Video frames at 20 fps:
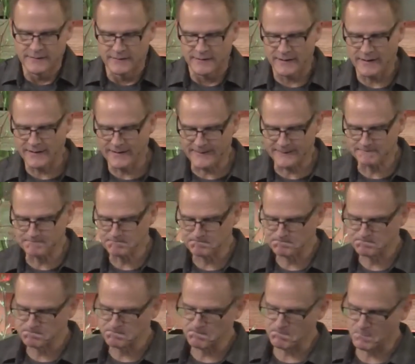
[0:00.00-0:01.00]
Um,
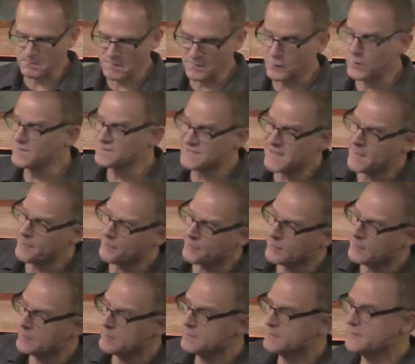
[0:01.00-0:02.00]
for
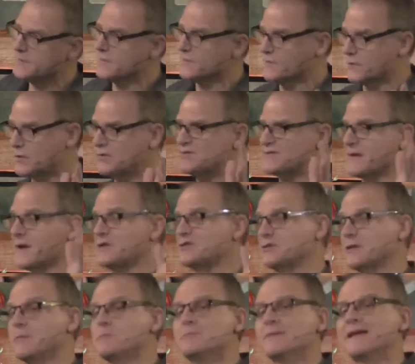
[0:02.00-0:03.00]
example, in the first
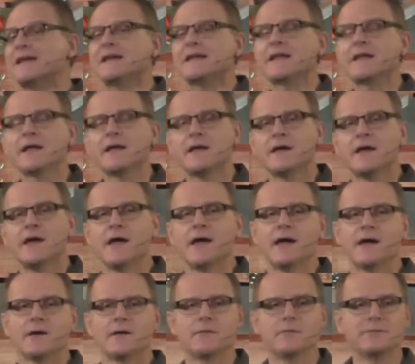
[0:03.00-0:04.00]
century, many
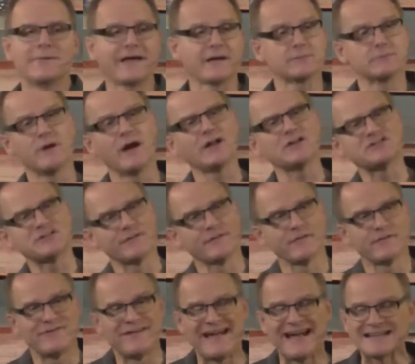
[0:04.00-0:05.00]
made much of the
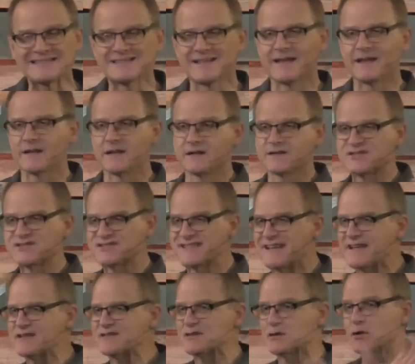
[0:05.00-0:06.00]
fact that
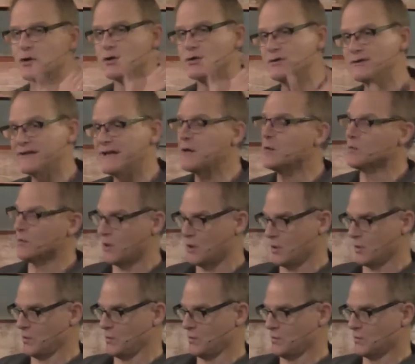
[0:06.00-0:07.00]
Caesar
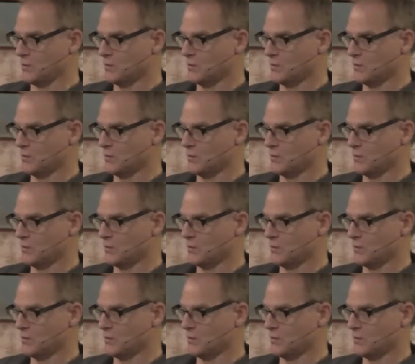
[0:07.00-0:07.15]
Nero,